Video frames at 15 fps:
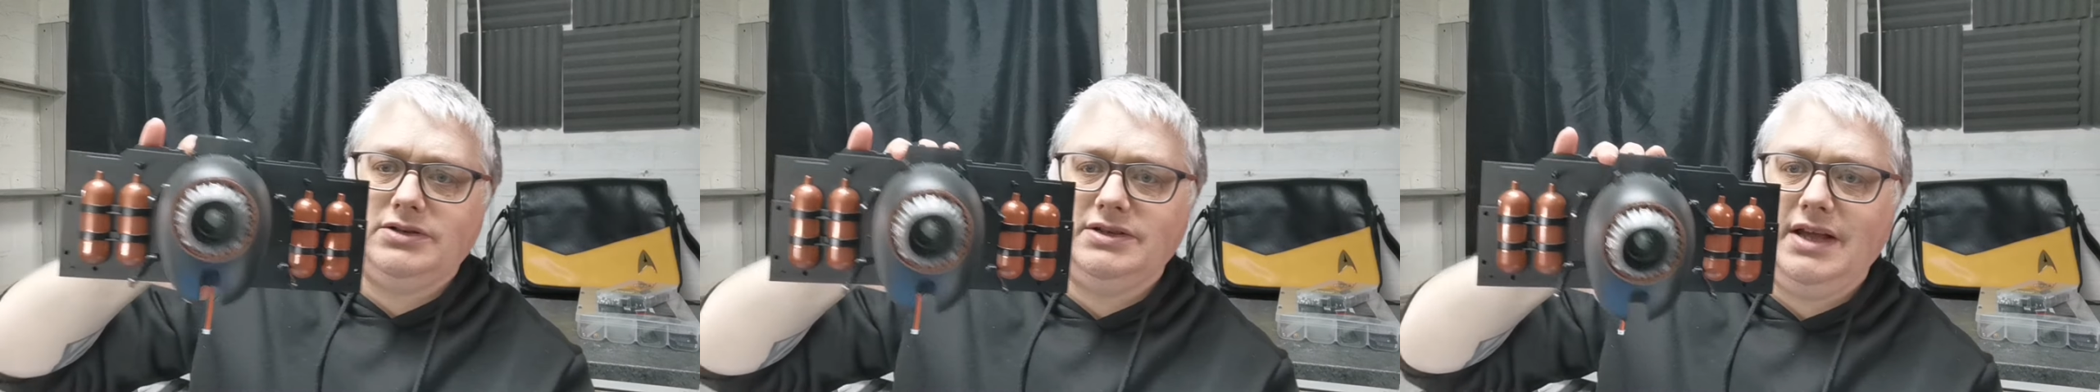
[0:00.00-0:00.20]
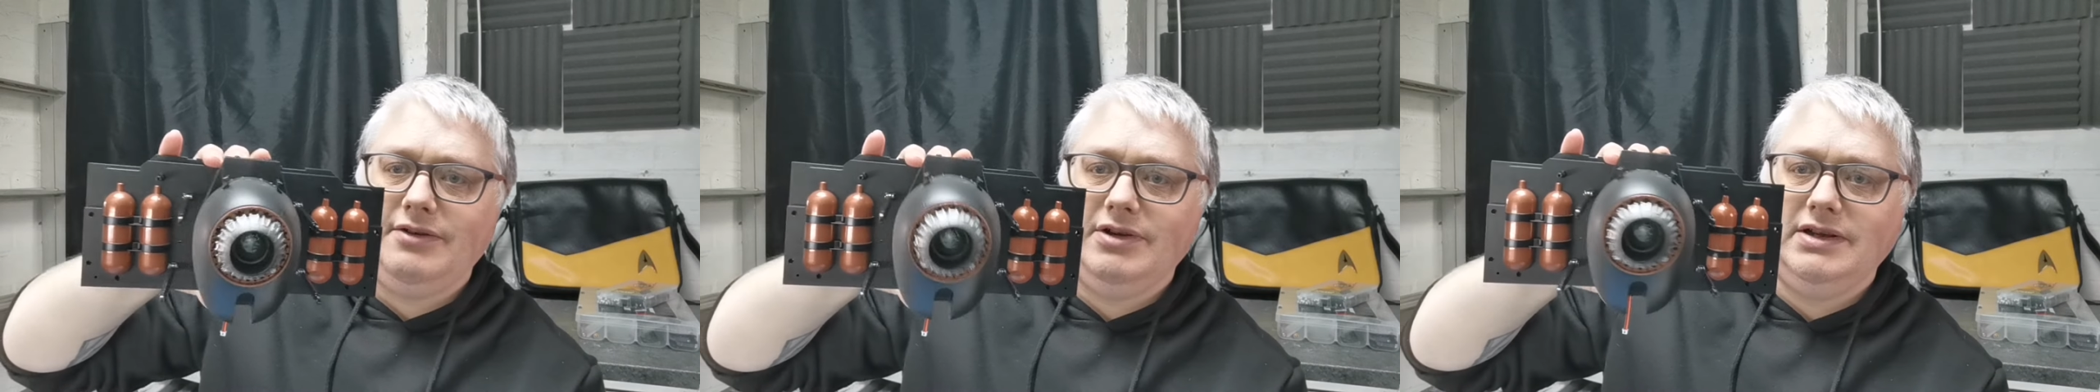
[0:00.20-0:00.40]

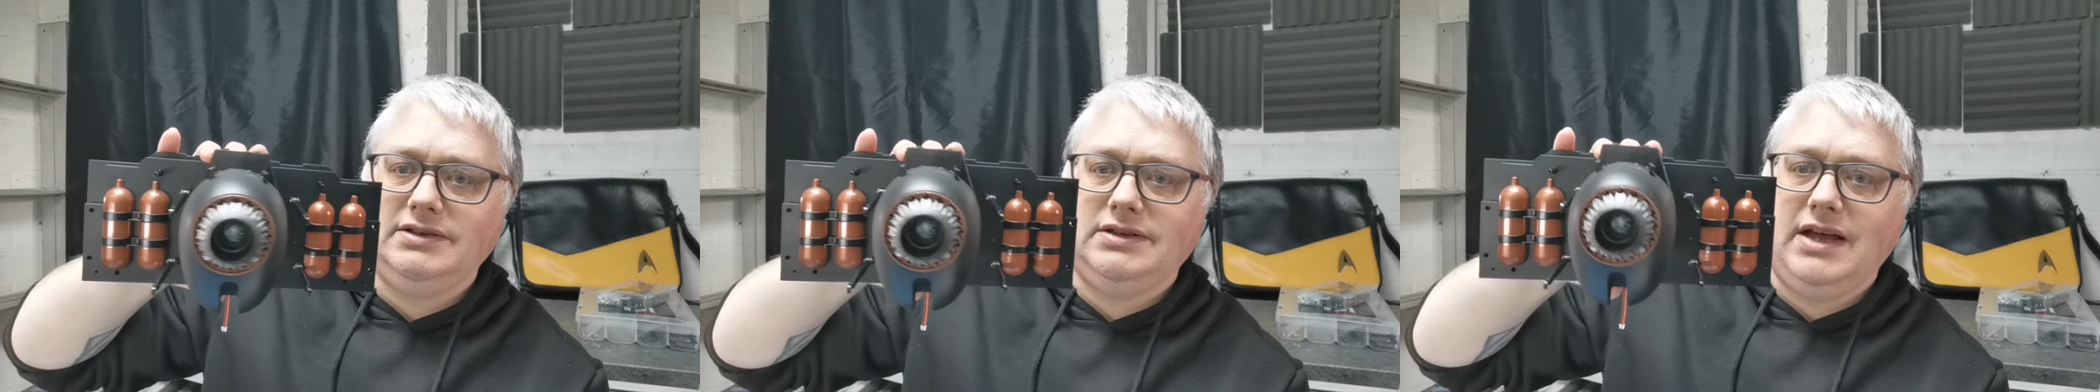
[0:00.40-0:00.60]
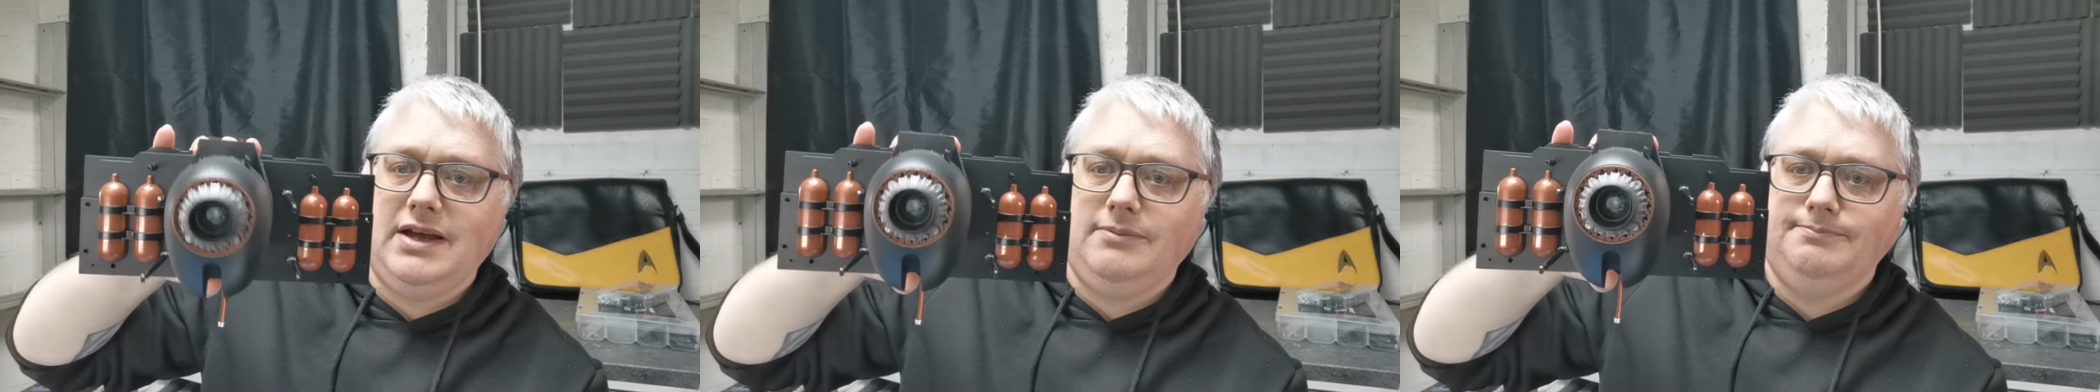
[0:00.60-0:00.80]
So there it
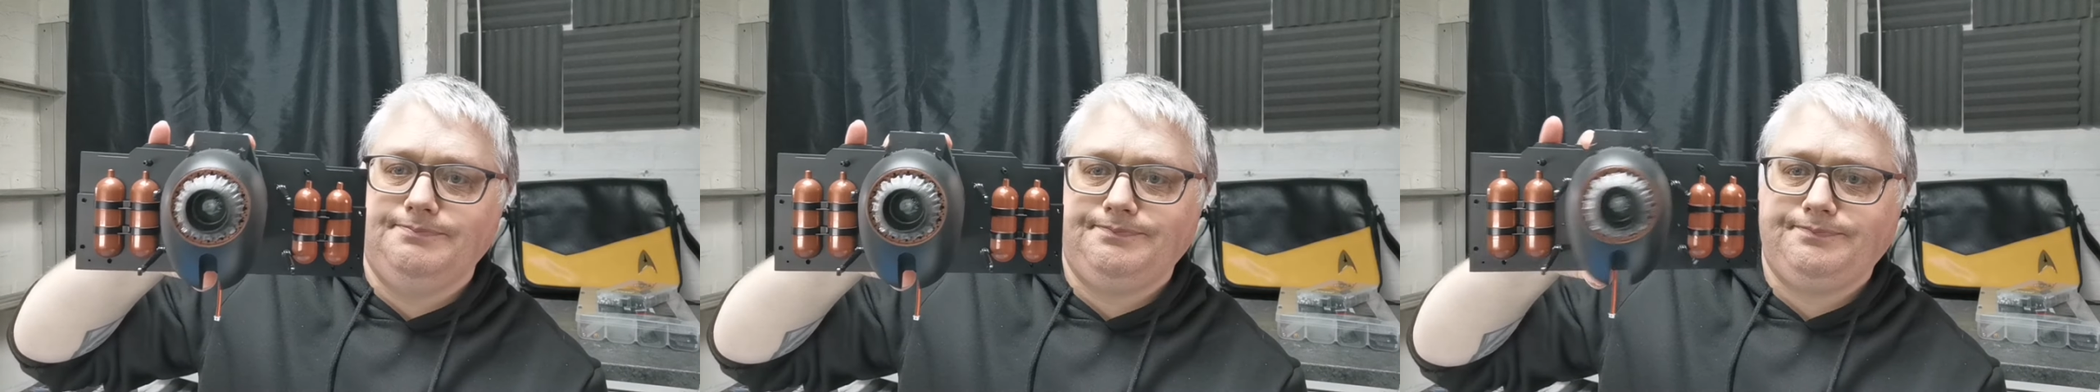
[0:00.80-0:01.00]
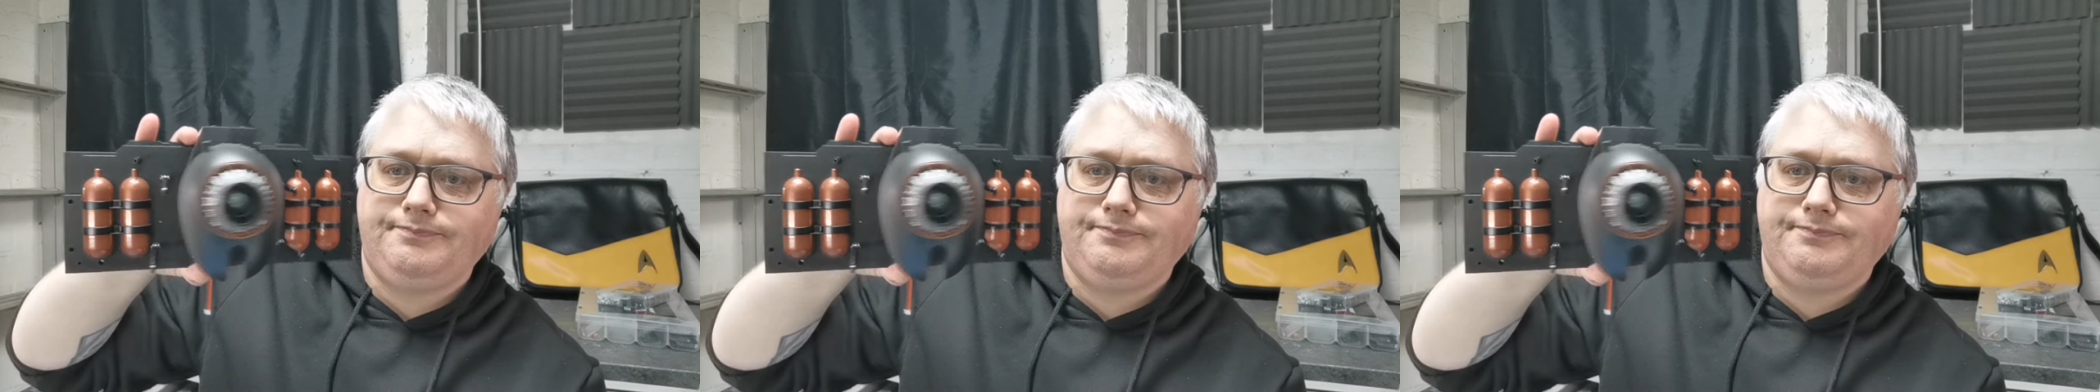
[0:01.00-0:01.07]
is there